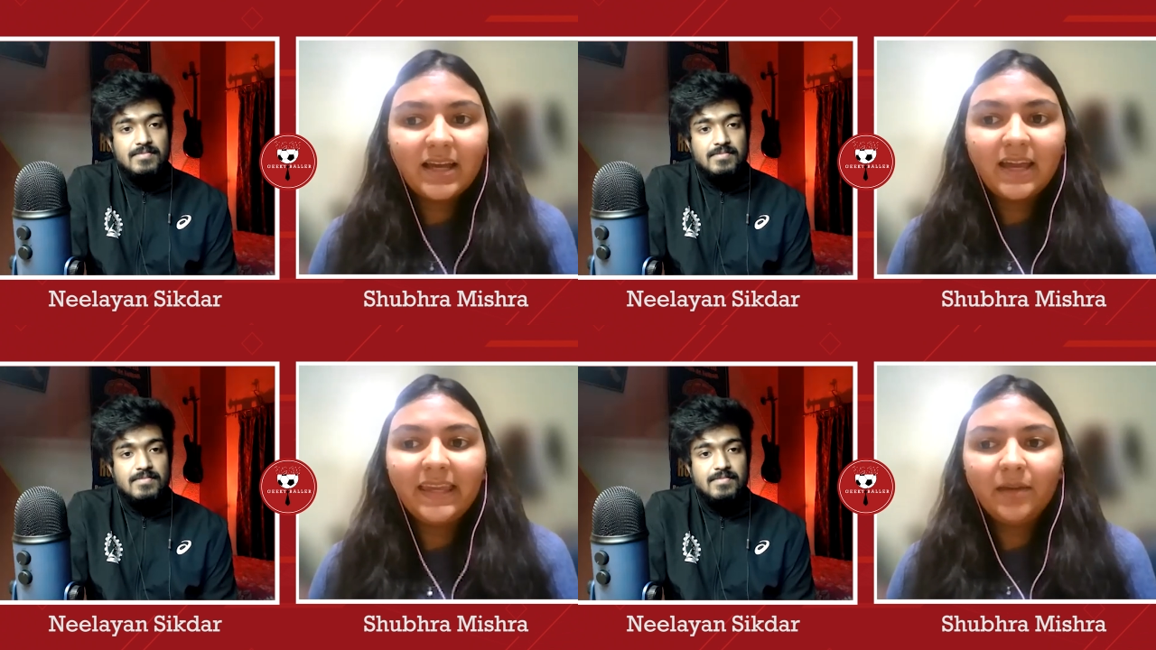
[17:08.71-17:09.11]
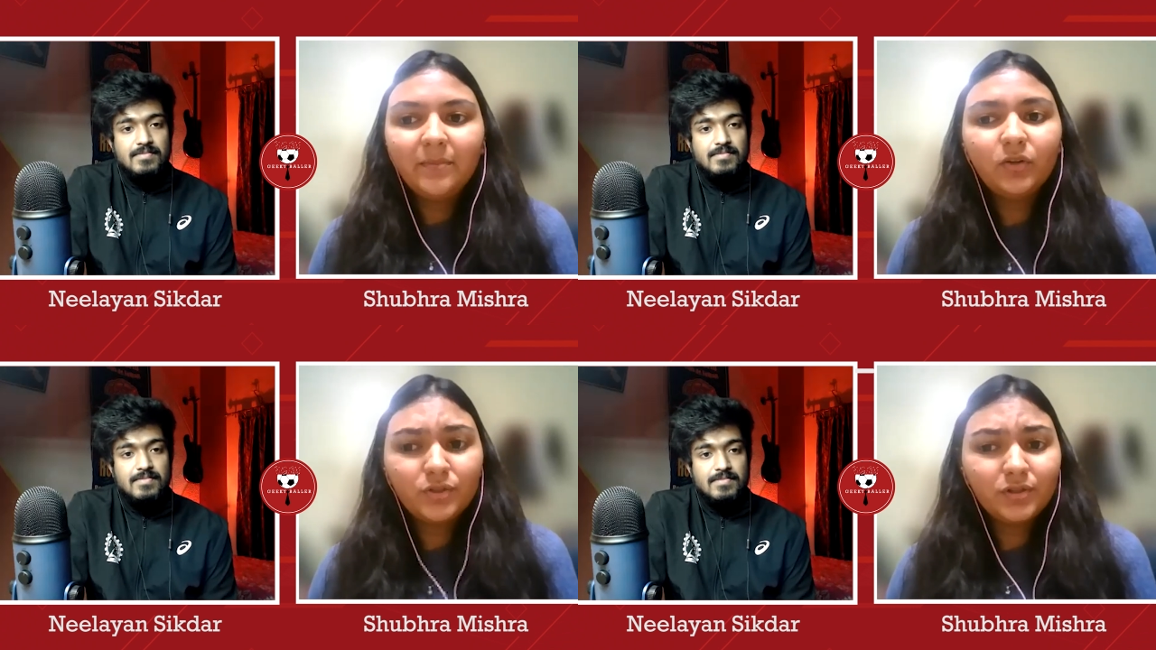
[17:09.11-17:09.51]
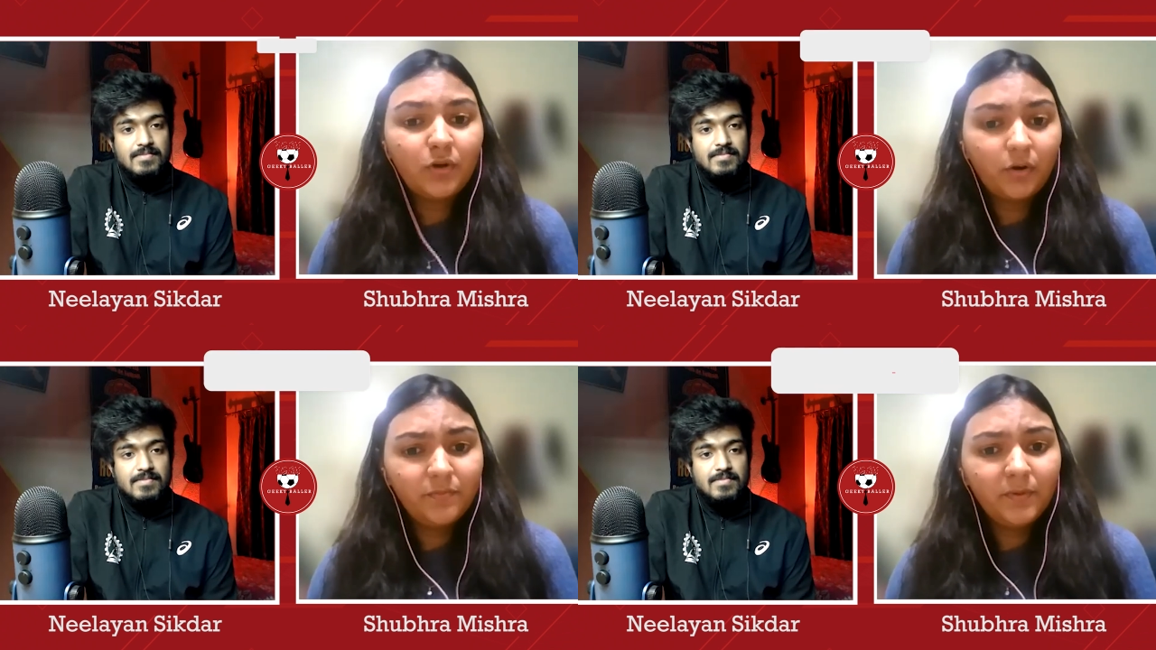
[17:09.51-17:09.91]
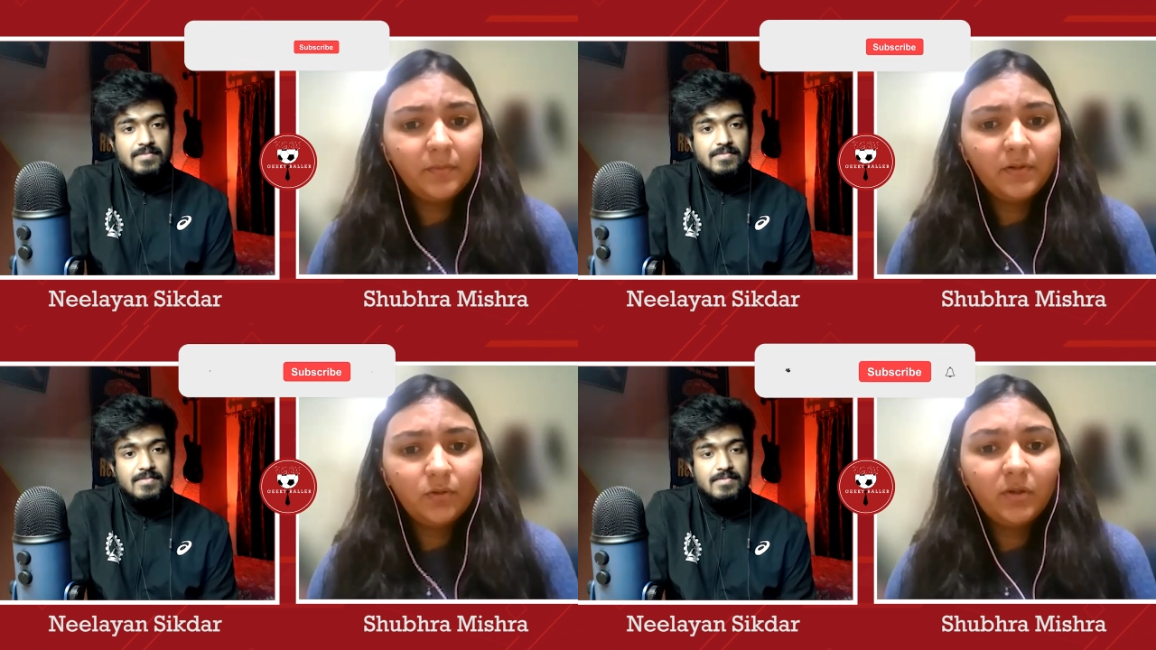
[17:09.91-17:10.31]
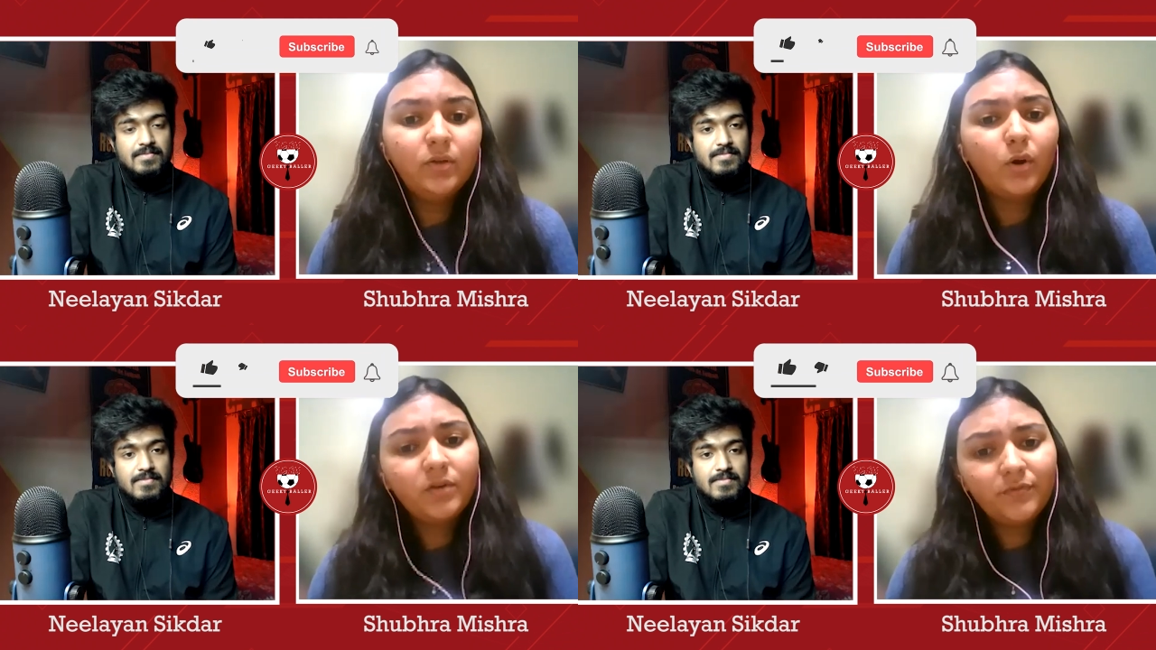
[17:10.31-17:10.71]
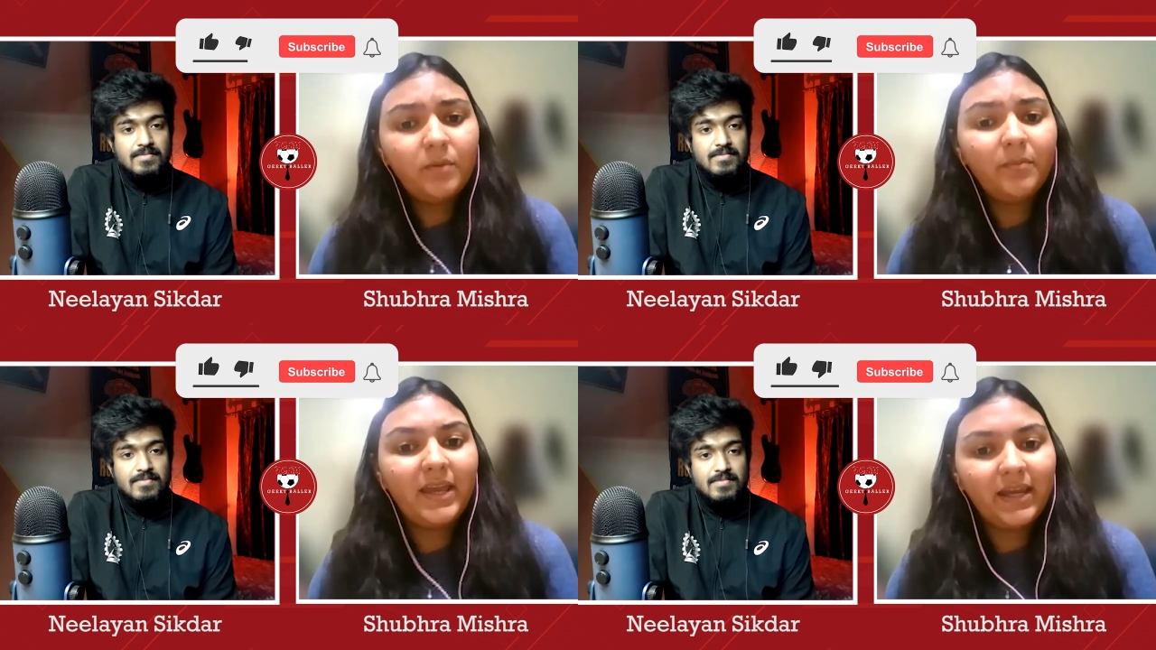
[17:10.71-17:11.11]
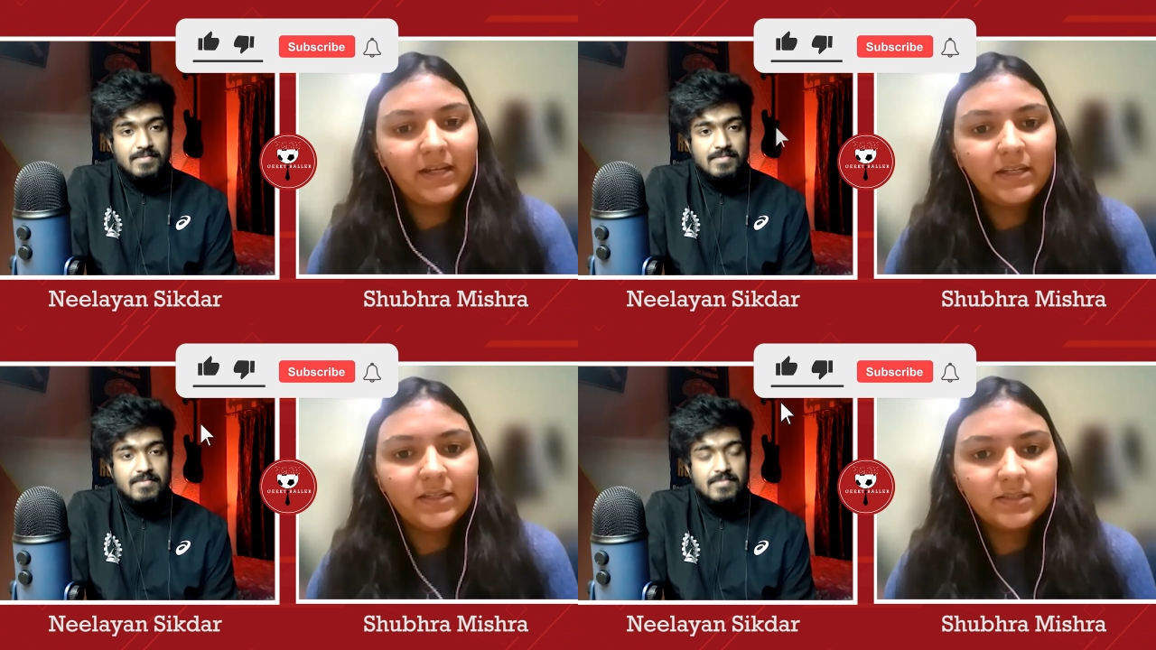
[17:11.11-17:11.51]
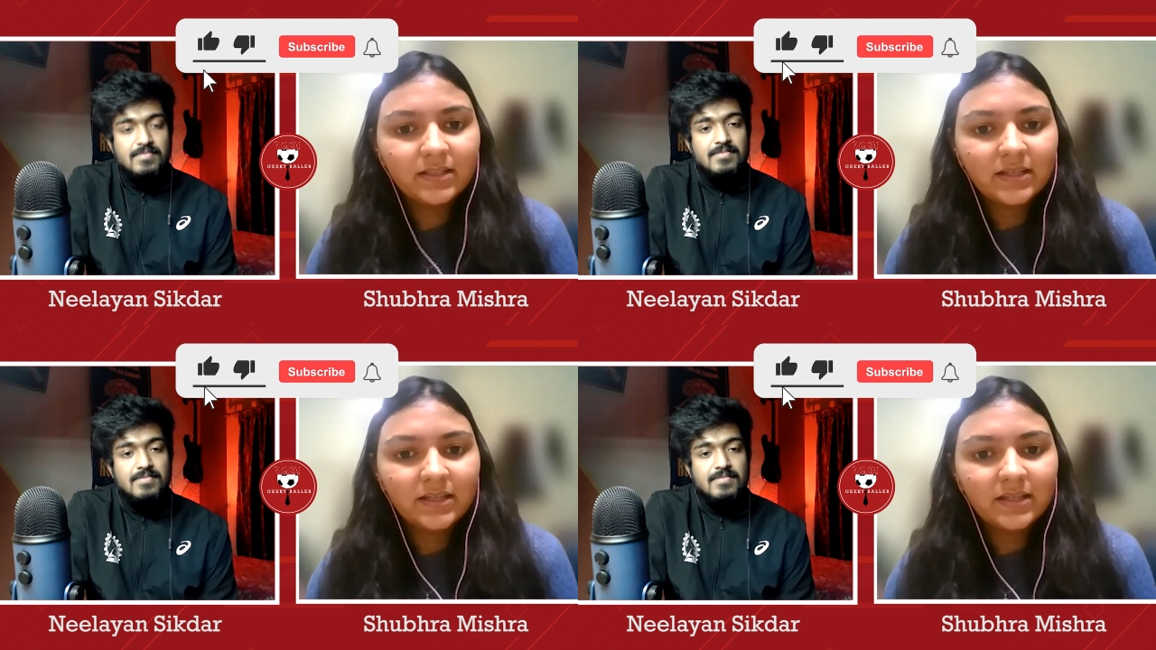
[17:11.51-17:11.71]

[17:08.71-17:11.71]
Speaker 1: i came across a lot of people who were not from iits